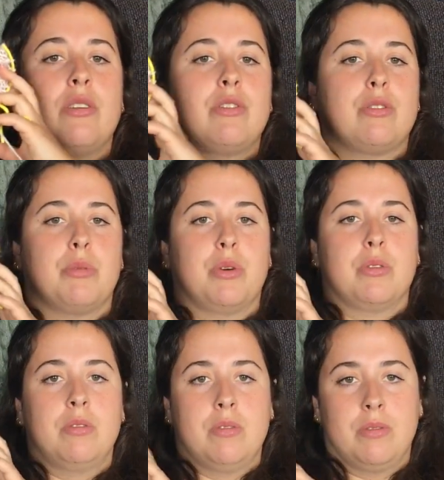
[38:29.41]

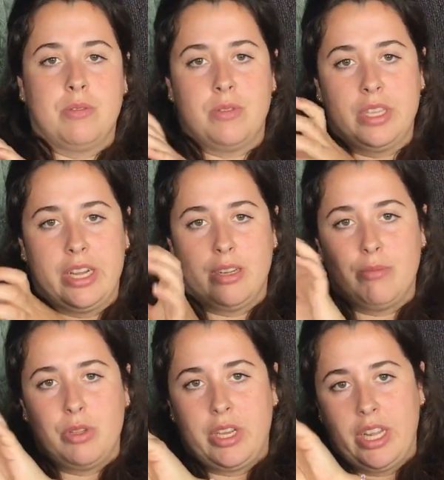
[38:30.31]
noticeable. Now that
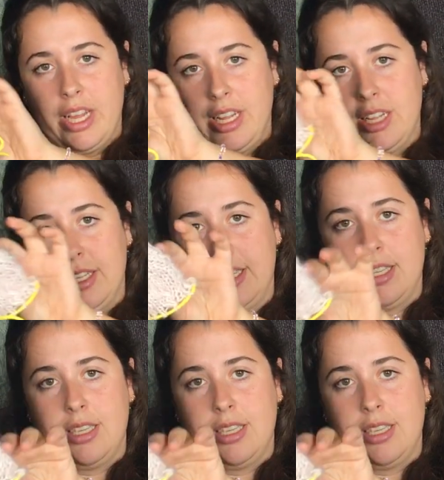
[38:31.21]
I'm looking at it,